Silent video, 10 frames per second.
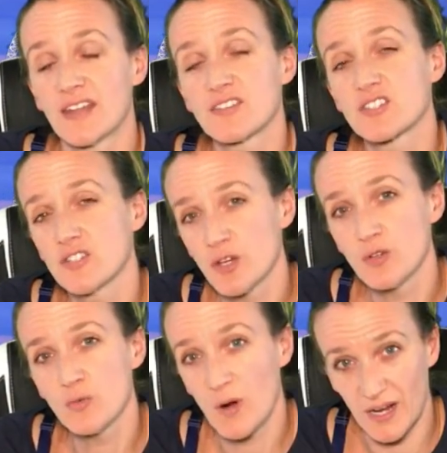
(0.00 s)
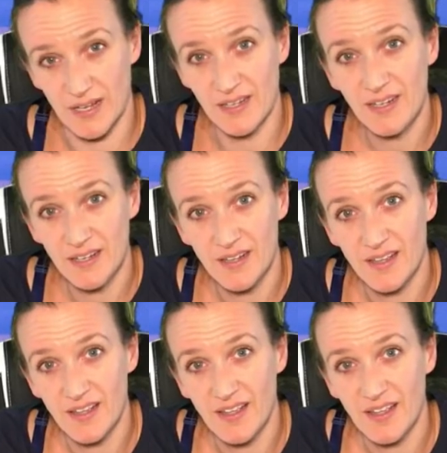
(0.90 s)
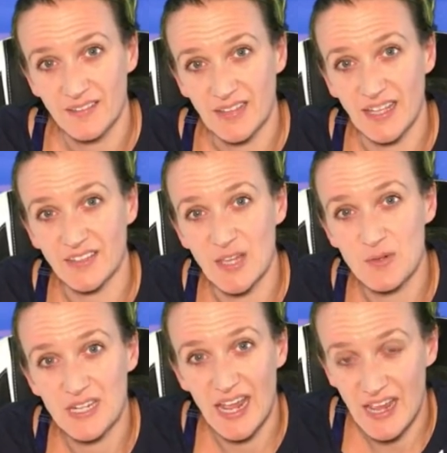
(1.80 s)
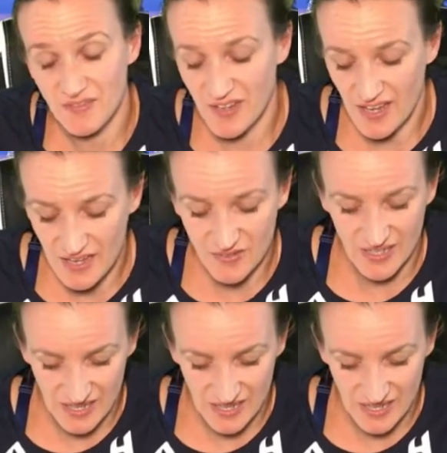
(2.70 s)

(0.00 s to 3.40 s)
There is no way that they would ever